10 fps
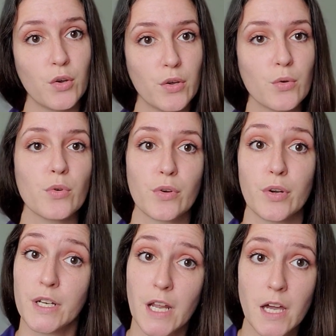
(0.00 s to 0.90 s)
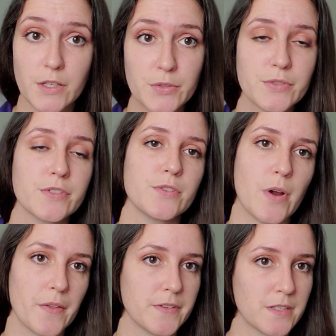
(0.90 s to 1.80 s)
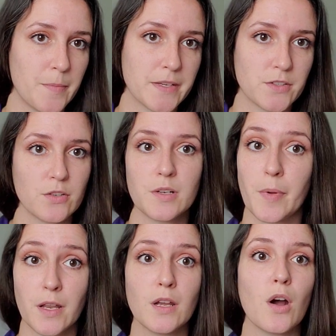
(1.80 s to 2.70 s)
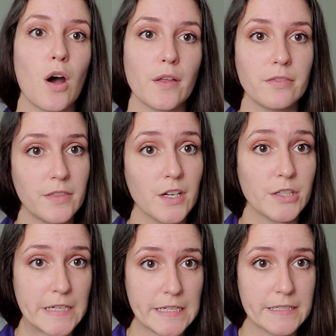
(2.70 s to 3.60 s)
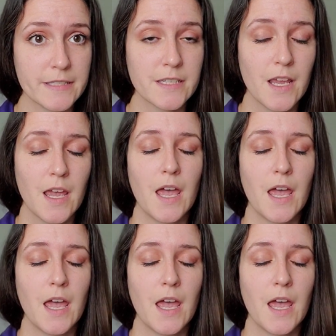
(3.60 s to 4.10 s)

could or could not use throughout the semester depending on their needs.